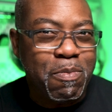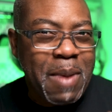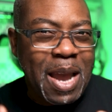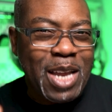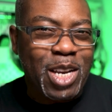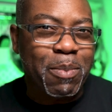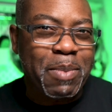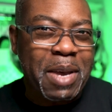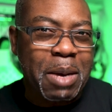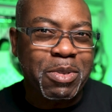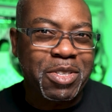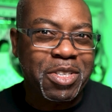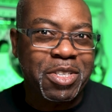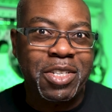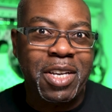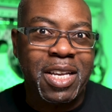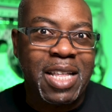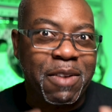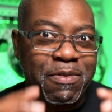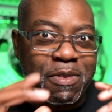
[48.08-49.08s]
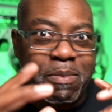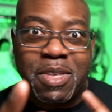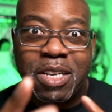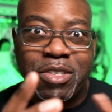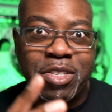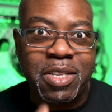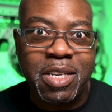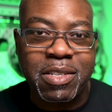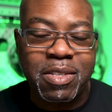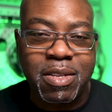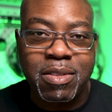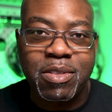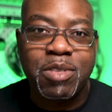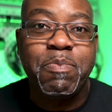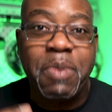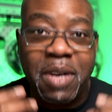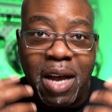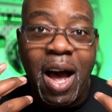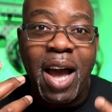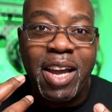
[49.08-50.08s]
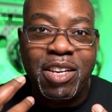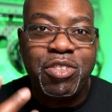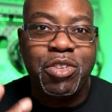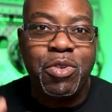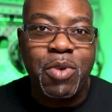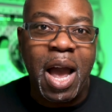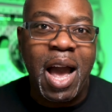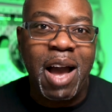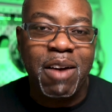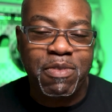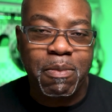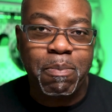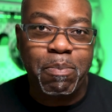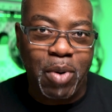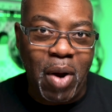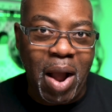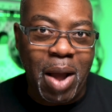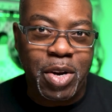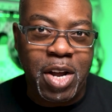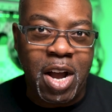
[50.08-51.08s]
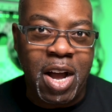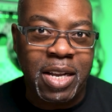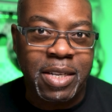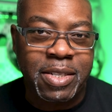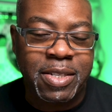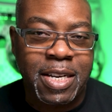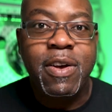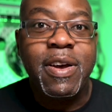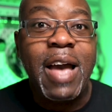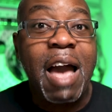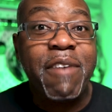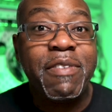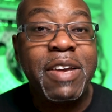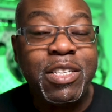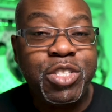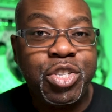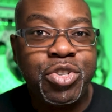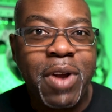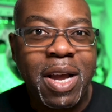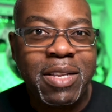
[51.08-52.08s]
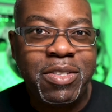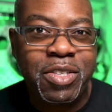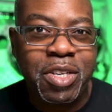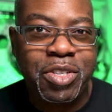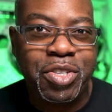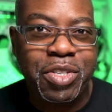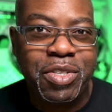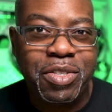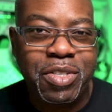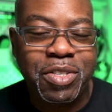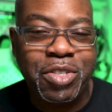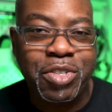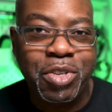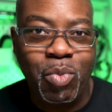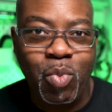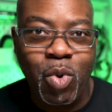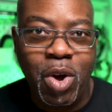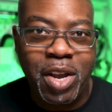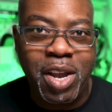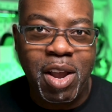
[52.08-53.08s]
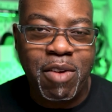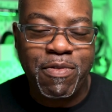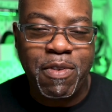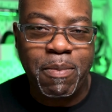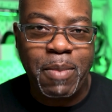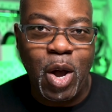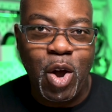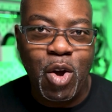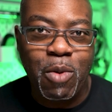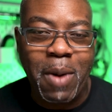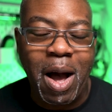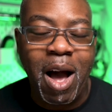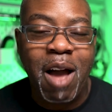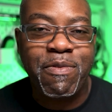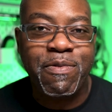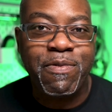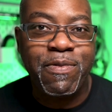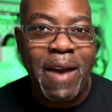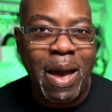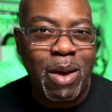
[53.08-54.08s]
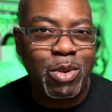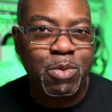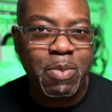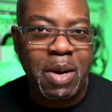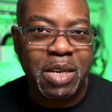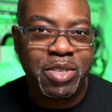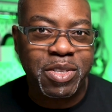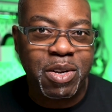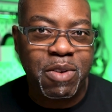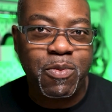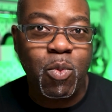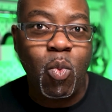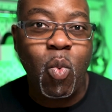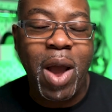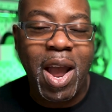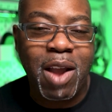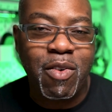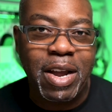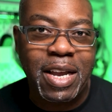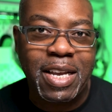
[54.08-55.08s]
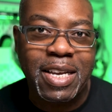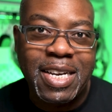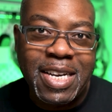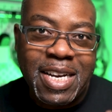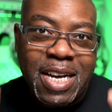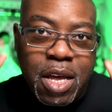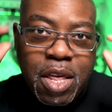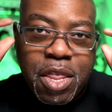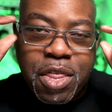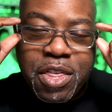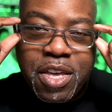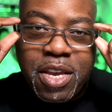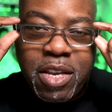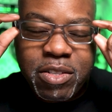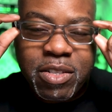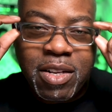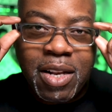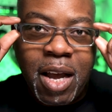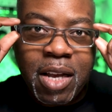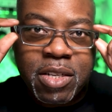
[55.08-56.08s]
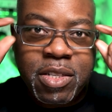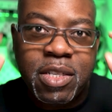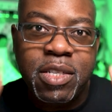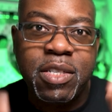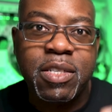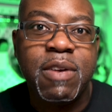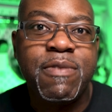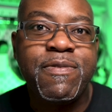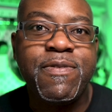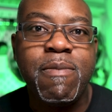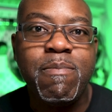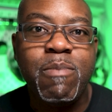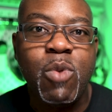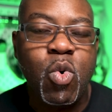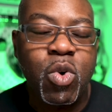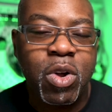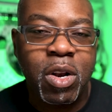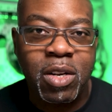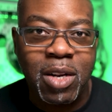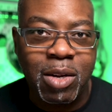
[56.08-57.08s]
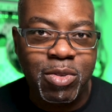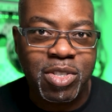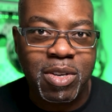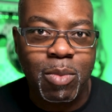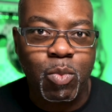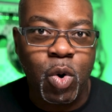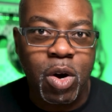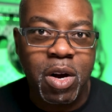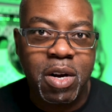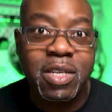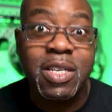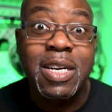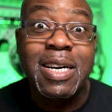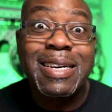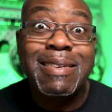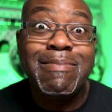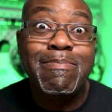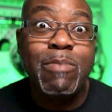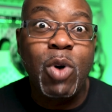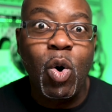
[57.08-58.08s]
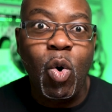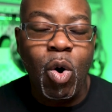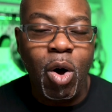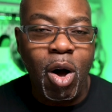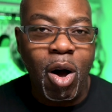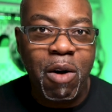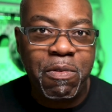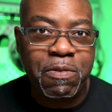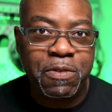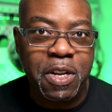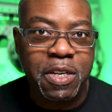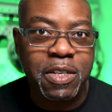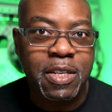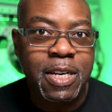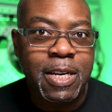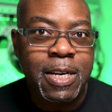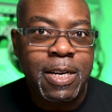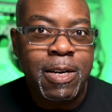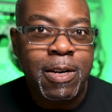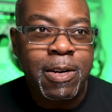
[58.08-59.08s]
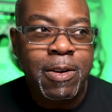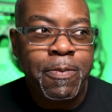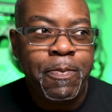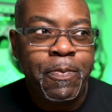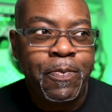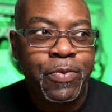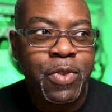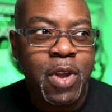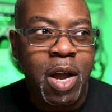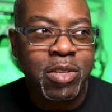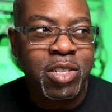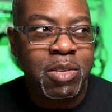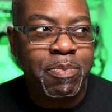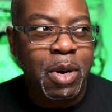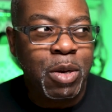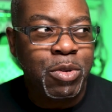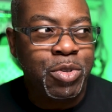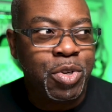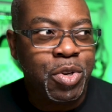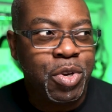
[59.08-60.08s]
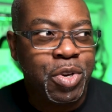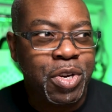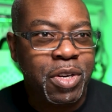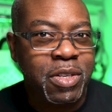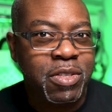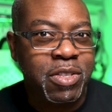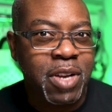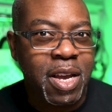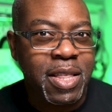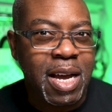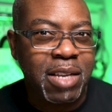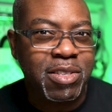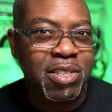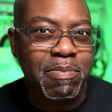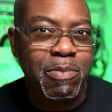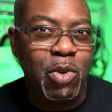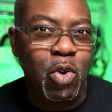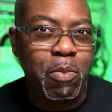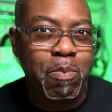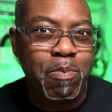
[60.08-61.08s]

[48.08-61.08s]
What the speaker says: may not be able to see that from this distance, but I do have brown eyes. Having transitioned to working from home, I've found myself wearing these glasses for more close-up work more often. I suppose you could say that's a more